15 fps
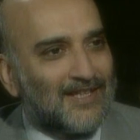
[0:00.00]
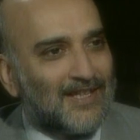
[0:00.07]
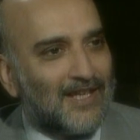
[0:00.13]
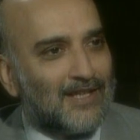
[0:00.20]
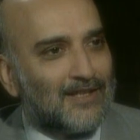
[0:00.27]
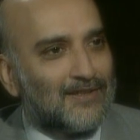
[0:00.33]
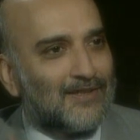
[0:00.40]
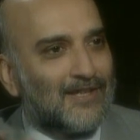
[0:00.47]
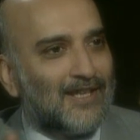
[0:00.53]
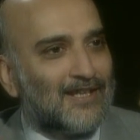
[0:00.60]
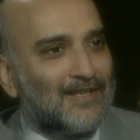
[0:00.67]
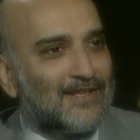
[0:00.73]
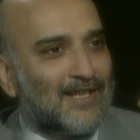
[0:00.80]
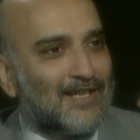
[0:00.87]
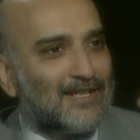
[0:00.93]
and
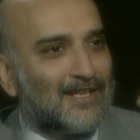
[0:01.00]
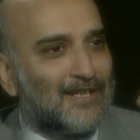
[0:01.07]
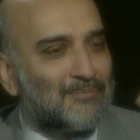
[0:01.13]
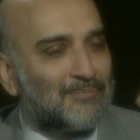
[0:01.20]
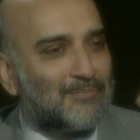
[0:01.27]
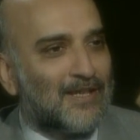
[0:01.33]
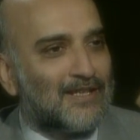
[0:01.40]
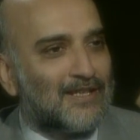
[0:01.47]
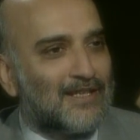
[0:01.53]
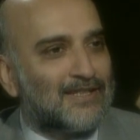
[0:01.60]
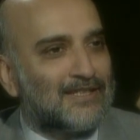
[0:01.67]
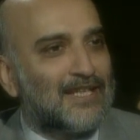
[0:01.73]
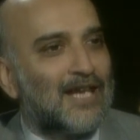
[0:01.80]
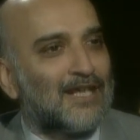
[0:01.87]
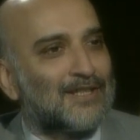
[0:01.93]

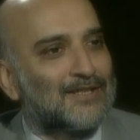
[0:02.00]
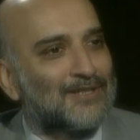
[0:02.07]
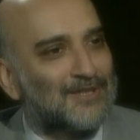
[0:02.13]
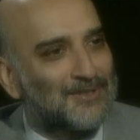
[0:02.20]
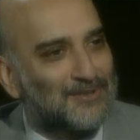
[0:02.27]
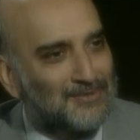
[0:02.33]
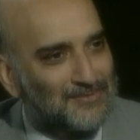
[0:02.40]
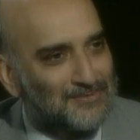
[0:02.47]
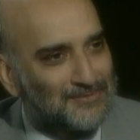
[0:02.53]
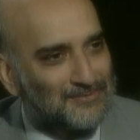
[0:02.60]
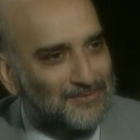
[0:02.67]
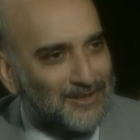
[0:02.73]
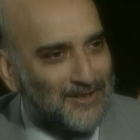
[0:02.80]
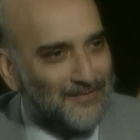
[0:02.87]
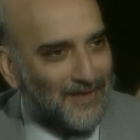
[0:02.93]
the young
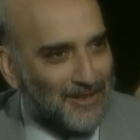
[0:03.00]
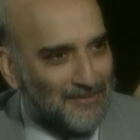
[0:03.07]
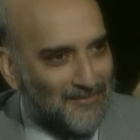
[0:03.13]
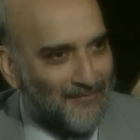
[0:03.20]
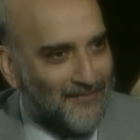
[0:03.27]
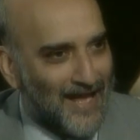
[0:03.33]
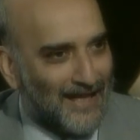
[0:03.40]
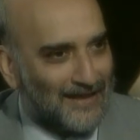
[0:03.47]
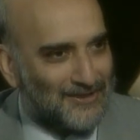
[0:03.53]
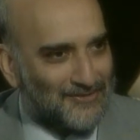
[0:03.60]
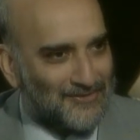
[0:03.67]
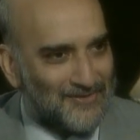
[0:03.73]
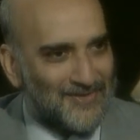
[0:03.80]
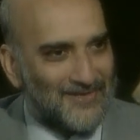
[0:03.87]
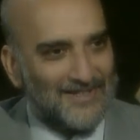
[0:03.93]
will develop
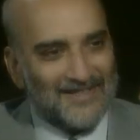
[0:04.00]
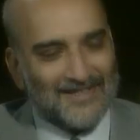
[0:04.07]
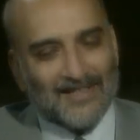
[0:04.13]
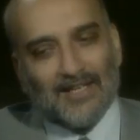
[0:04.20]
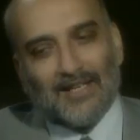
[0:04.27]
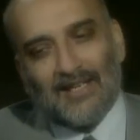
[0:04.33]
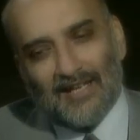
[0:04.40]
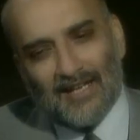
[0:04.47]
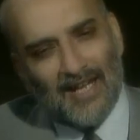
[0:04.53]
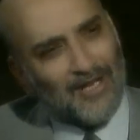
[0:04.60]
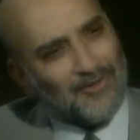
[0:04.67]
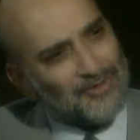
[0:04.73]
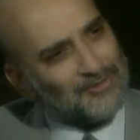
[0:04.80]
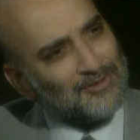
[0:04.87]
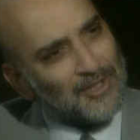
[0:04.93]
values.
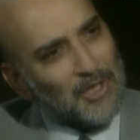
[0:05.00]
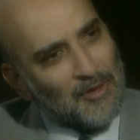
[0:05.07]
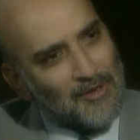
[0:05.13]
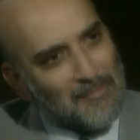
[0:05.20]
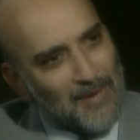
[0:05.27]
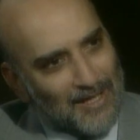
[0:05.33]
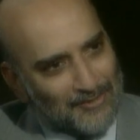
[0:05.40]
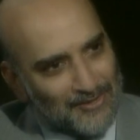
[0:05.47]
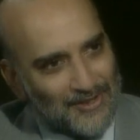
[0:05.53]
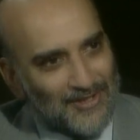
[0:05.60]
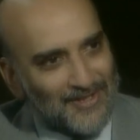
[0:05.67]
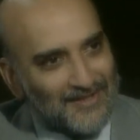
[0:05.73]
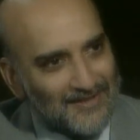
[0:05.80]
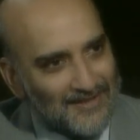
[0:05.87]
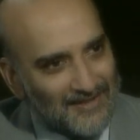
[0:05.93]
How do you go about
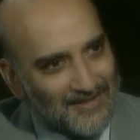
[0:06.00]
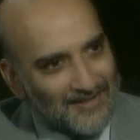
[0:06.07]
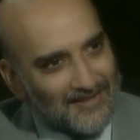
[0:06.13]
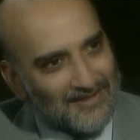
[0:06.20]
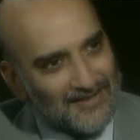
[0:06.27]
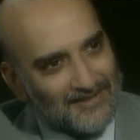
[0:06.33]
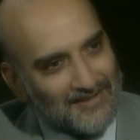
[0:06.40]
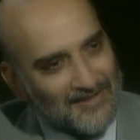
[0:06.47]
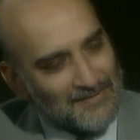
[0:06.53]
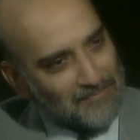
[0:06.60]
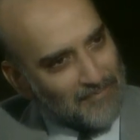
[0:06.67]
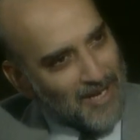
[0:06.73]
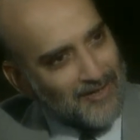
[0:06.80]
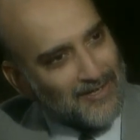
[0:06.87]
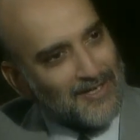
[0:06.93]
this
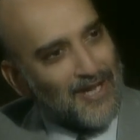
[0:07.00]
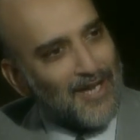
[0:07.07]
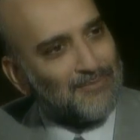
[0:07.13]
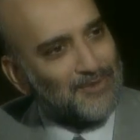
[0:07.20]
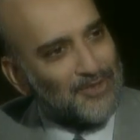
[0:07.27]
paradigm